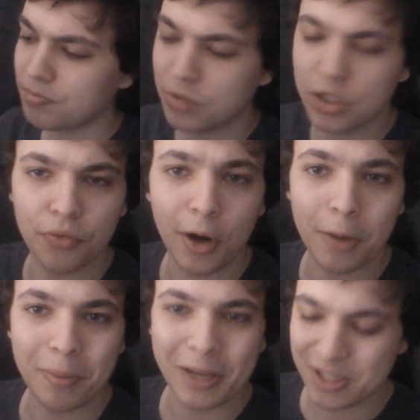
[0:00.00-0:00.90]
still very
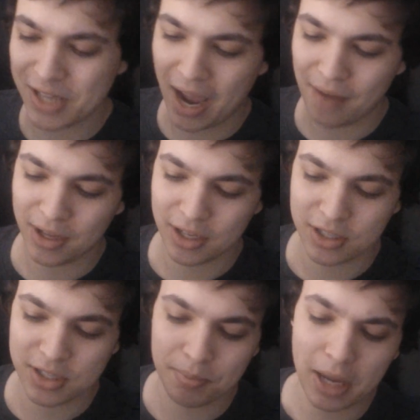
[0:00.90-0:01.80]
pleased to have it
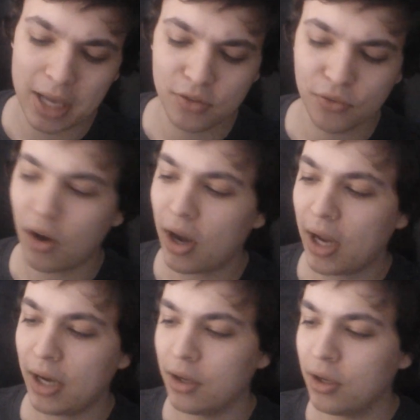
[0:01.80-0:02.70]
because it plays
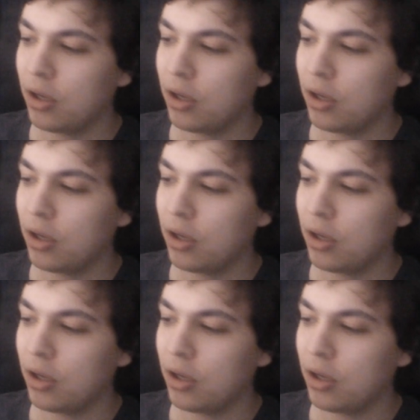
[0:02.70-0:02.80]
fine,